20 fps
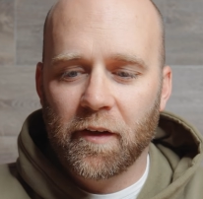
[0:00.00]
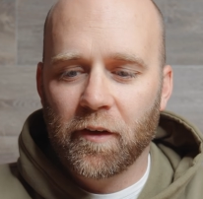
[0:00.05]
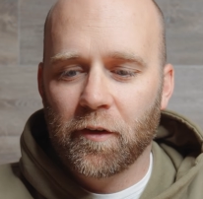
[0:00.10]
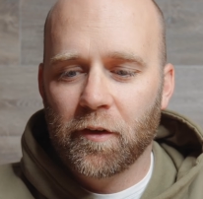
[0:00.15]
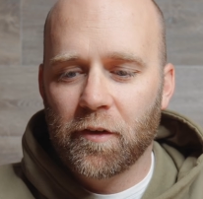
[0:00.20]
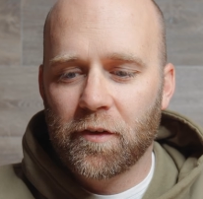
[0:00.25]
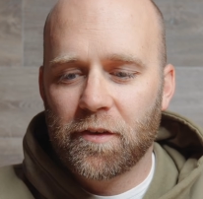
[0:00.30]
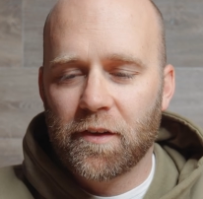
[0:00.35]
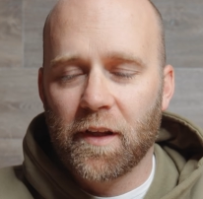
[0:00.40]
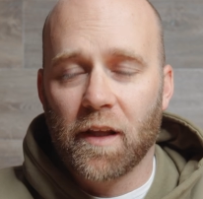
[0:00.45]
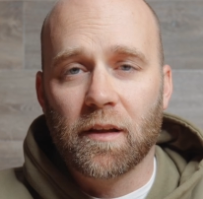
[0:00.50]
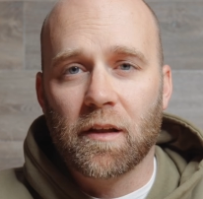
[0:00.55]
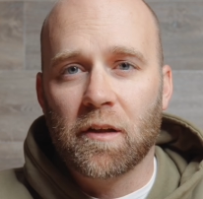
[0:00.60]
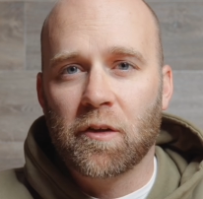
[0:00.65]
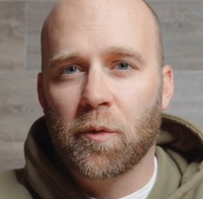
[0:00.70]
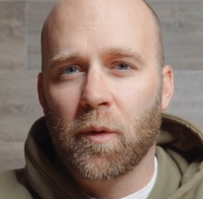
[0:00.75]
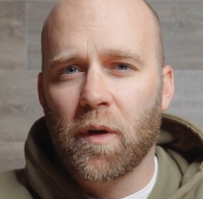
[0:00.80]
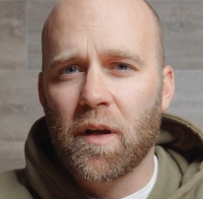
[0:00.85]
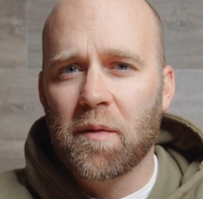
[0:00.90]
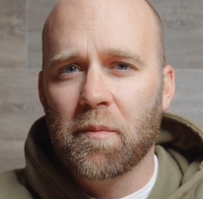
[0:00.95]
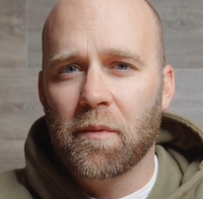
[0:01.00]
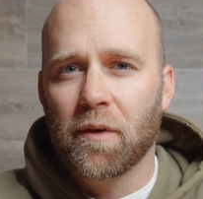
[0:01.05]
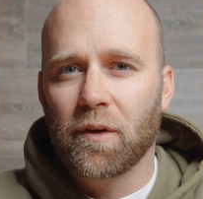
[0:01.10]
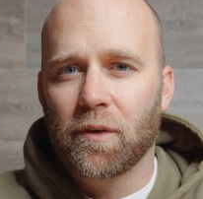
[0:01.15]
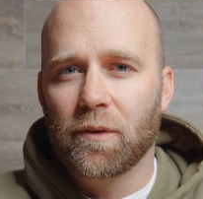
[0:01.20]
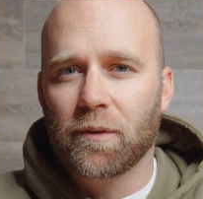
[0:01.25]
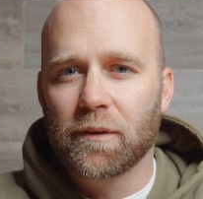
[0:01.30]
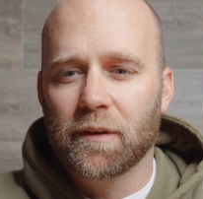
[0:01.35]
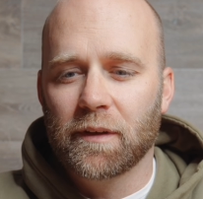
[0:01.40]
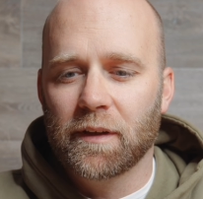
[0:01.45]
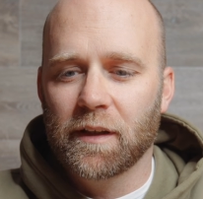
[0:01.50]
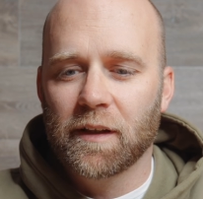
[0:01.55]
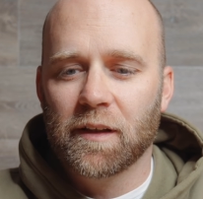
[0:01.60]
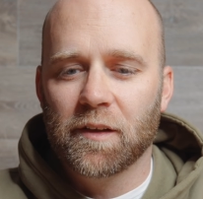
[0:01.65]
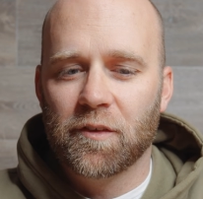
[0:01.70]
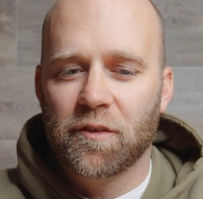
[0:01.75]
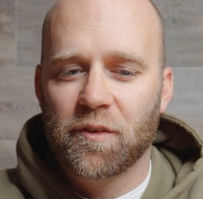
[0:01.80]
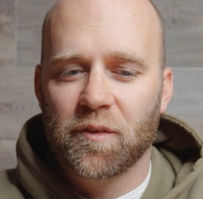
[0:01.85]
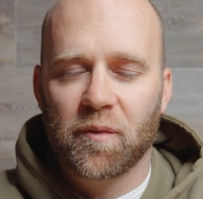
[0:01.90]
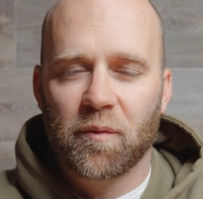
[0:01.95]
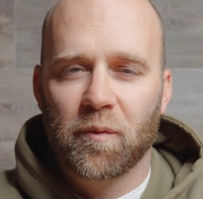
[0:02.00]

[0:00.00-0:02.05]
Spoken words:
noticed that the 20mm is